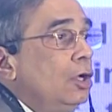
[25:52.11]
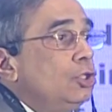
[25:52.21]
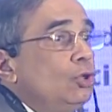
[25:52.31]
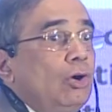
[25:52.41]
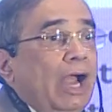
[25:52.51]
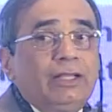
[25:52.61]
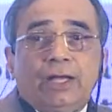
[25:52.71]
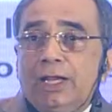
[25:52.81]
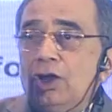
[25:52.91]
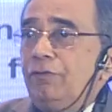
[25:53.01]
So at the
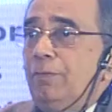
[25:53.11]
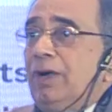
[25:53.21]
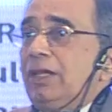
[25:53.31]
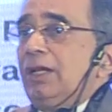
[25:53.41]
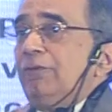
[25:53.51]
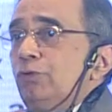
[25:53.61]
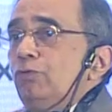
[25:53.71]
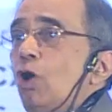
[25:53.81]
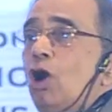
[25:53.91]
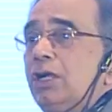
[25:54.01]
click of a button, if you
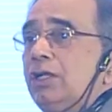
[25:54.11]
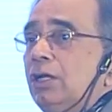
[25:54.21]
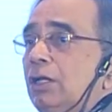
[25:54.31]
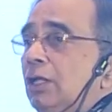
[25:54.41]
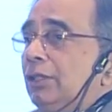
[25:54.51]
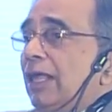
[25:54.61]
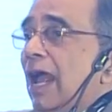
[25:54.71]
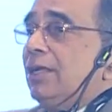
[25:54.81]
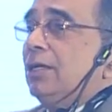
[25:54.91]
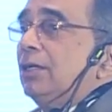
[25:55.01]
want
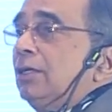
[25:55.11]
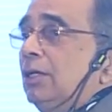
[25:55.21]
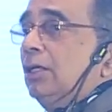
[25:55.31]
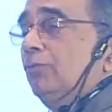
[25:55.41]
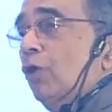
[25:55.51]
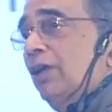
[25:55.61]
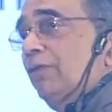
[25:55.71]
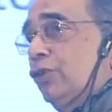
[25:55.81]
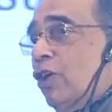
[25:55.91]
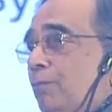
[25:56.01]
that
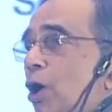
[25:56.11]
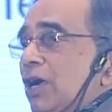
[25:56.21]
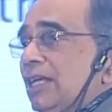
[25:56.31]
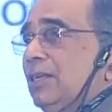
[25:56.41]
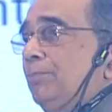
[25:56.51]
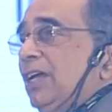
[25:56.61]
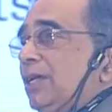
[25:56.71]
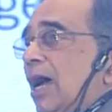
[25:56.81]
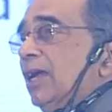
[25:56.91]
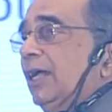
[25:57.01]
whatever you have bought as a
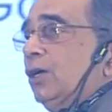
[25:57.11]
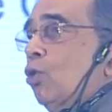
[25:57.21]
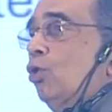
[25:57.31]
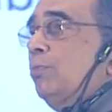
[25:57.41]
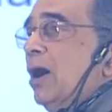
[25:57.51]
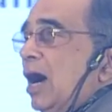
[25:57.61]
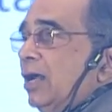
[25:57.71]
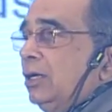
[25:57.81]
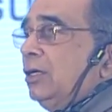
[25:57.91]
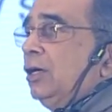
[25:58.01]
BDR, that gold
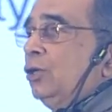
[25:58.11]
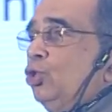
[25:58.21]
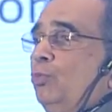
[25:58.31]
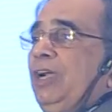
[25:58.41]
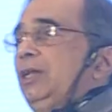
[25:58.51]
bar, to be